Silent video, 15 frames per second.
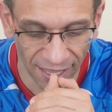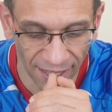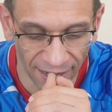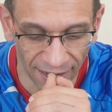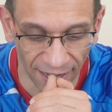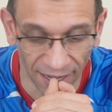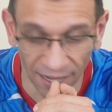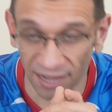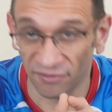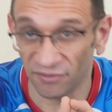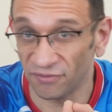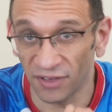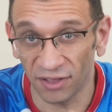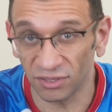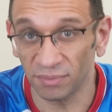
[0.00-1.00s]
I
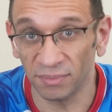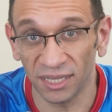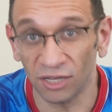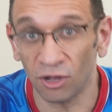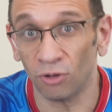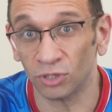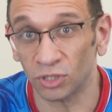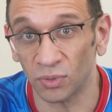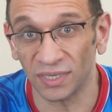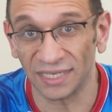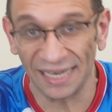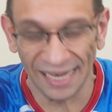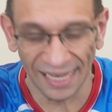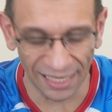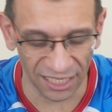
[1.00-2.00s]
found them also as
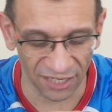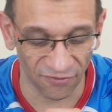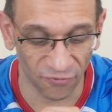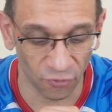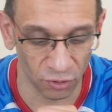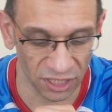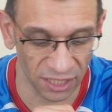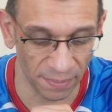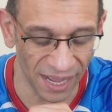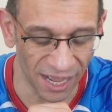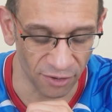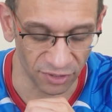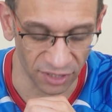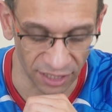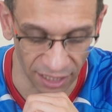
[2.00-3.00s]
little as
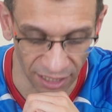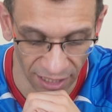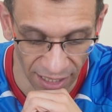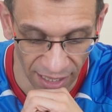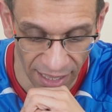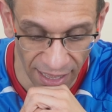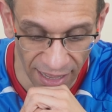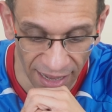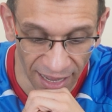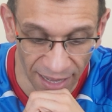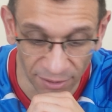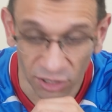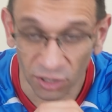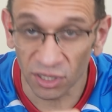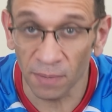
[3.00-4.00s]
£40, really.
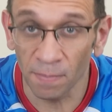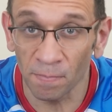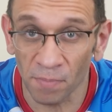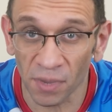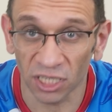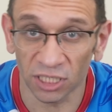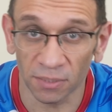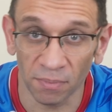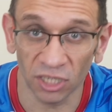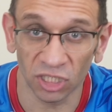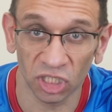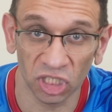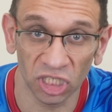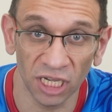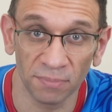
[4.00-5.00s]
So they're much,
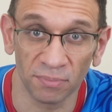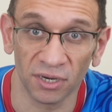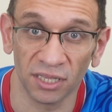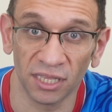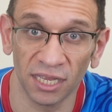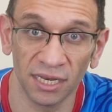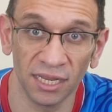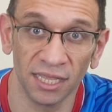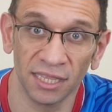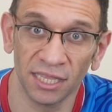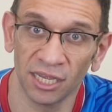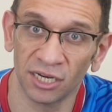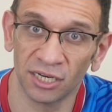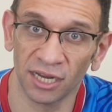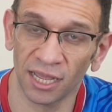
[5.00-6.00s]
much cheaper than
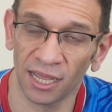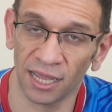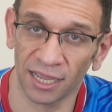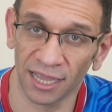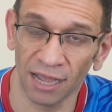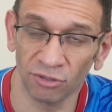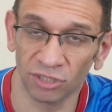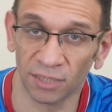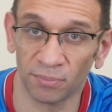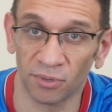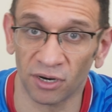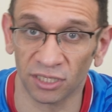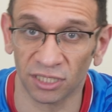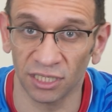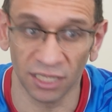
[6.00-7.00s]
their
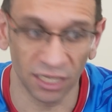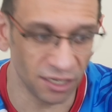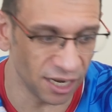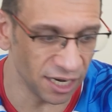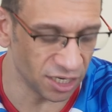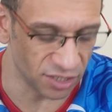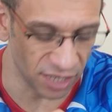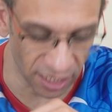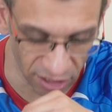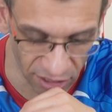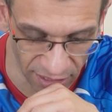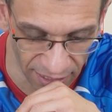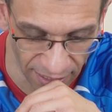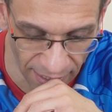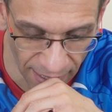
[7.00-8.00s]
counterpart in the Nike range,
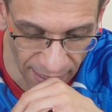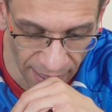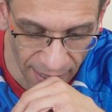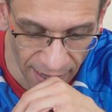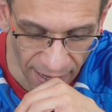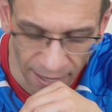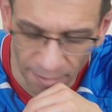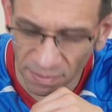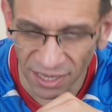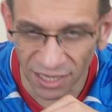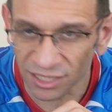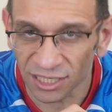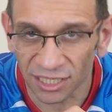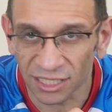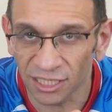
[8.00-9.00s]
really. It'd be
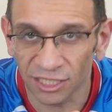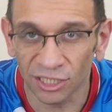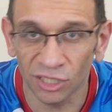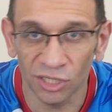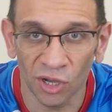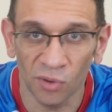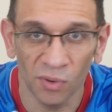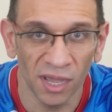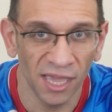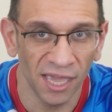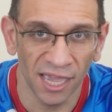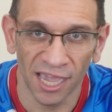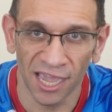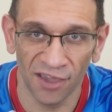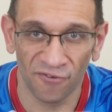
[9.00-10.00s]
interesting to know
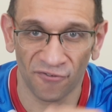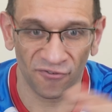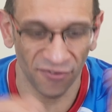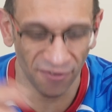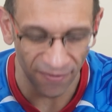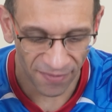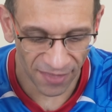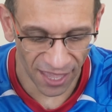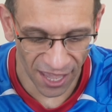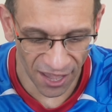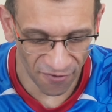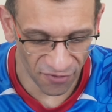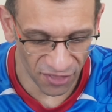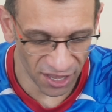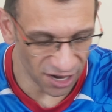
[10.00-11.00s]
if the
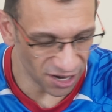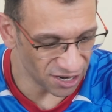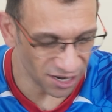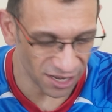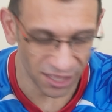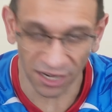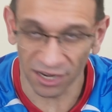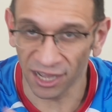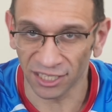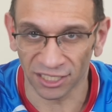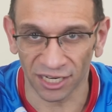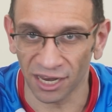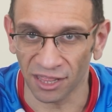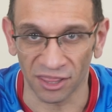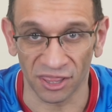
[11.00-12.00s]
Nikes
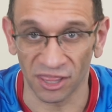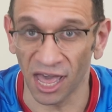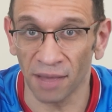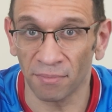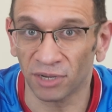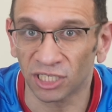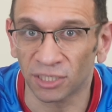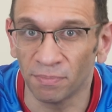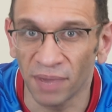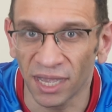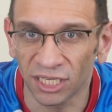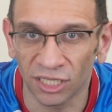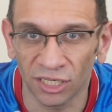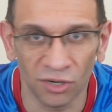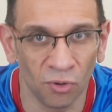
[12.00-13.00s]
are that much
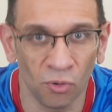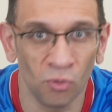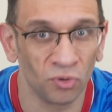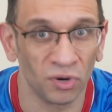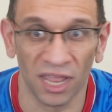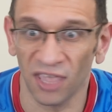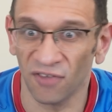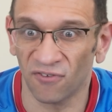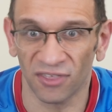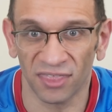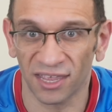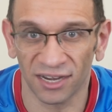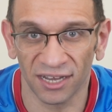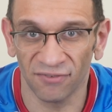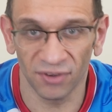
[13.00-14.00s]
better, or if
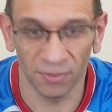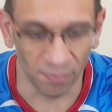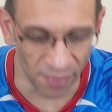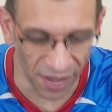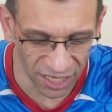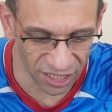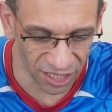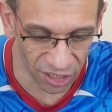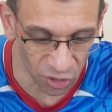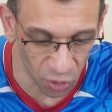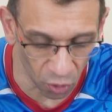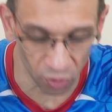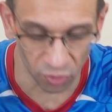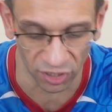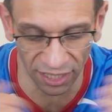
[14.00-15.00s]
they're even better at
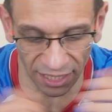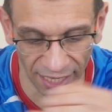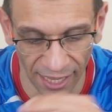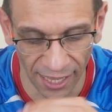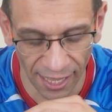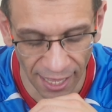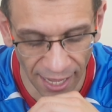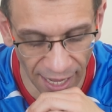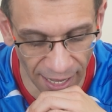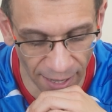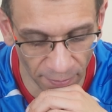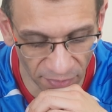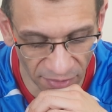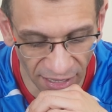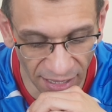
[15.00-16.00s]
all, really.
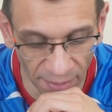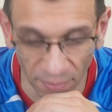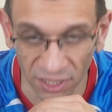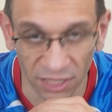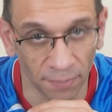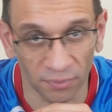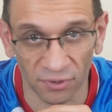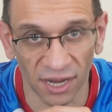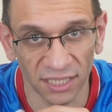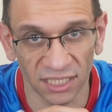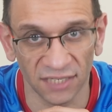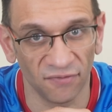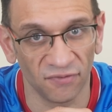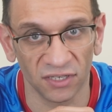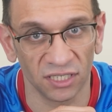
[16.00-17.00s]
But the price
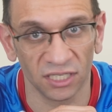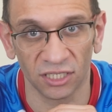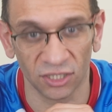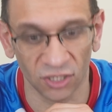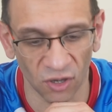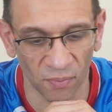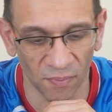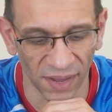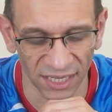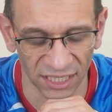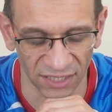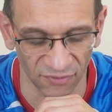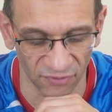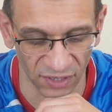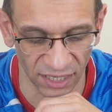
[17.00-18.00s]
difference is so
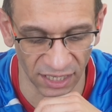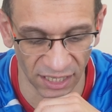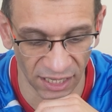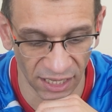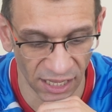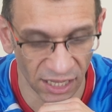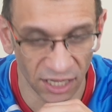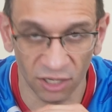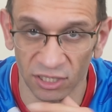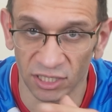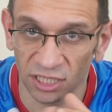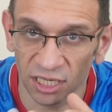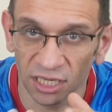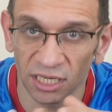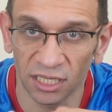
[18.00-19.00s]
massive, really,
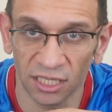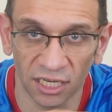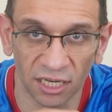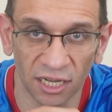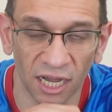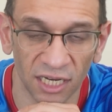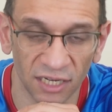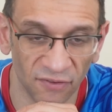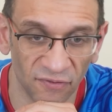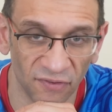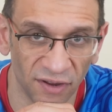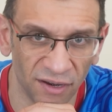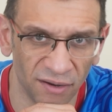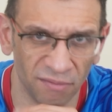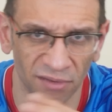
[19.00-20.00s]
considering they're kind of
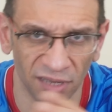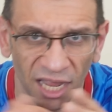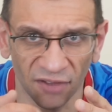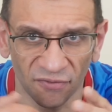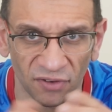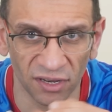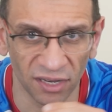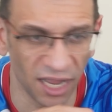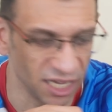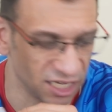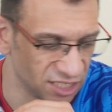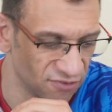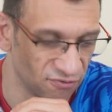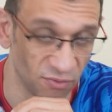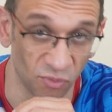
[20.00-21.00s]
like for
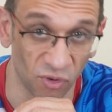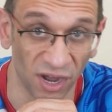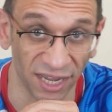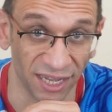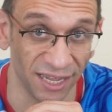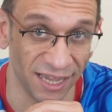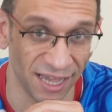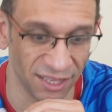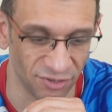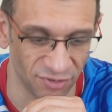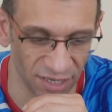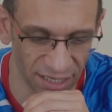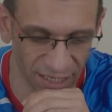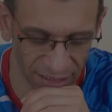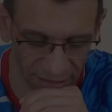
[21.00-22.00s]
likes, from what I can gather,
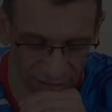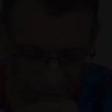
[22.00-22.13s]
really.